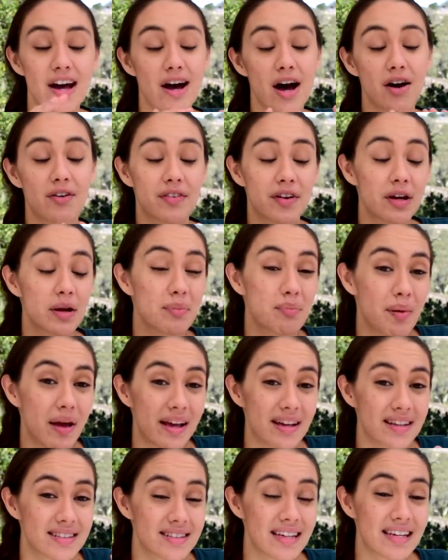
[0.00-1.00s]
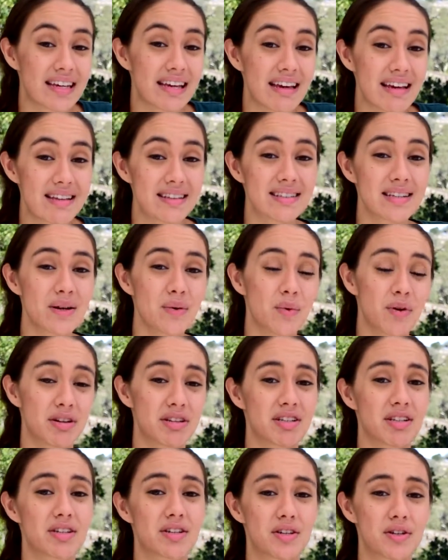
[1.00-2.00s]
A very basic, easy one
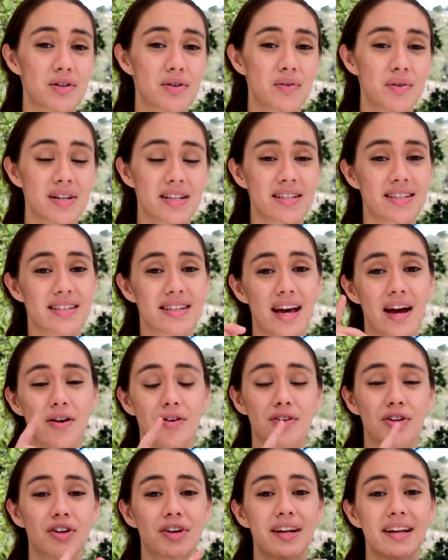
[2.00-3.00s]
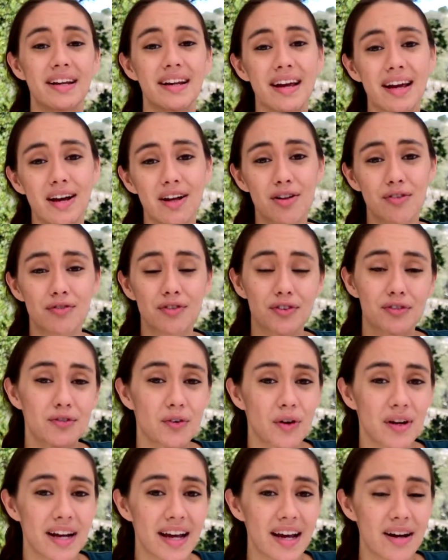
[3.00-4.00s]
to do is count your inhale for
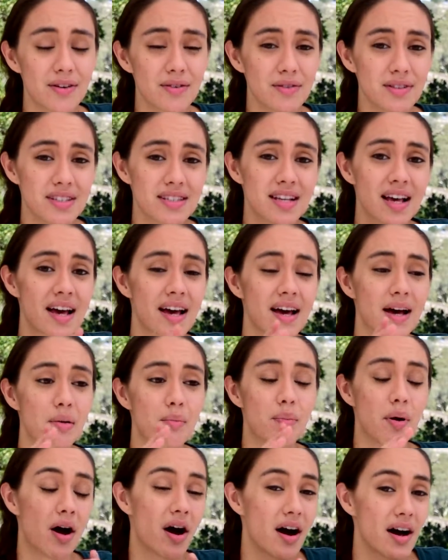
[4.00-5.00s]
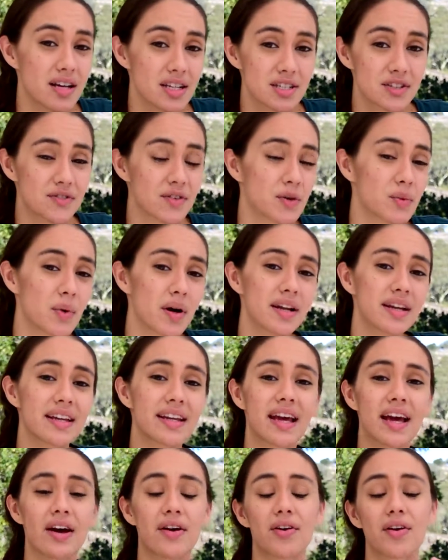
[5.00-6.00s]
4 counts, pause for 1
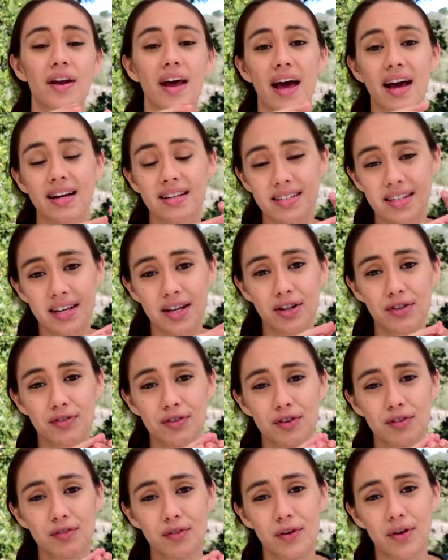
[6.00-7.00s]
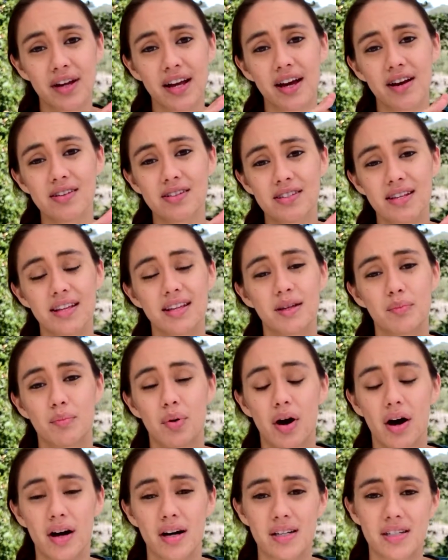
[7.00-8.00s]
count, exhale for 4 counts, and then
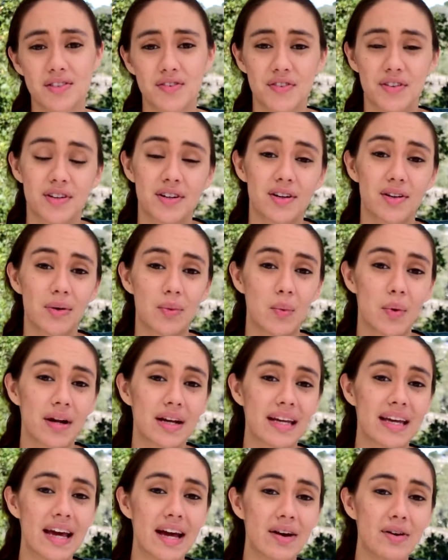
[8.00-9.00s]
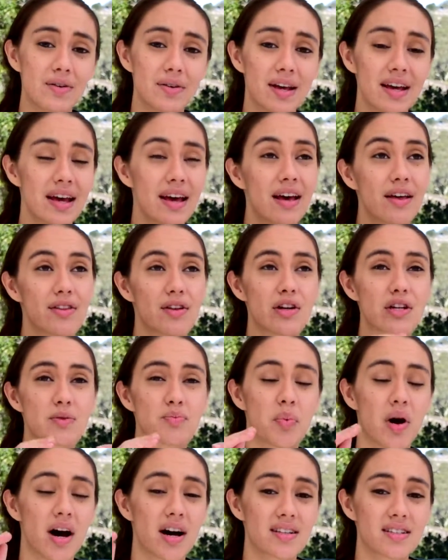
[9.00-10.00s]
pause for another 1 count. Those
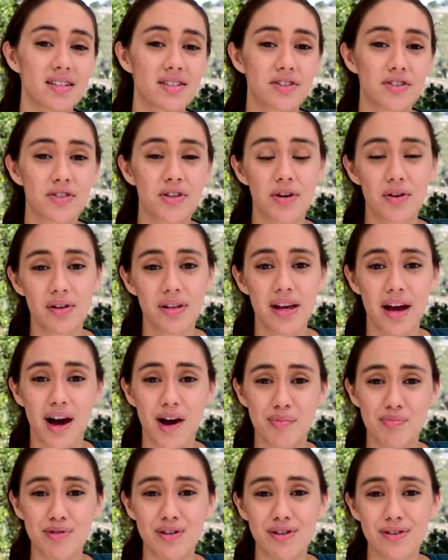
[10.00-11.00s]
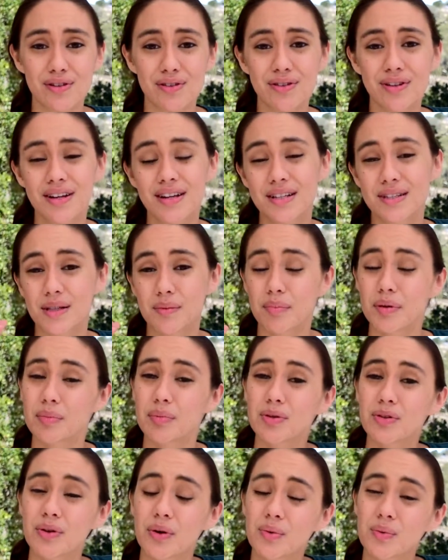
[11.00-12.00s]
pauses are totally optional. Some
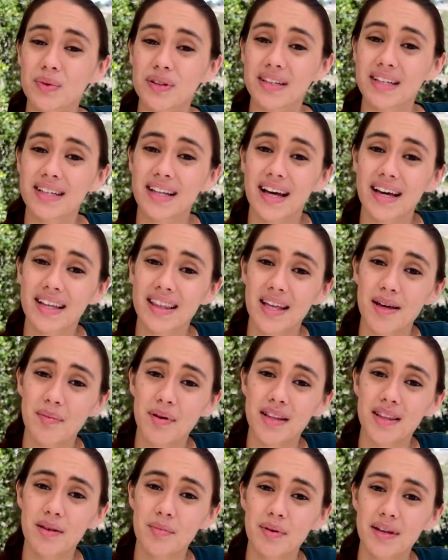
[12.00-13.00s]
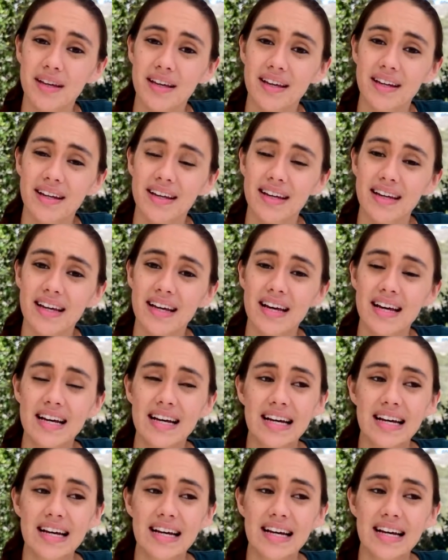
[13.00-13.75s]
people don't really like them at the beginning.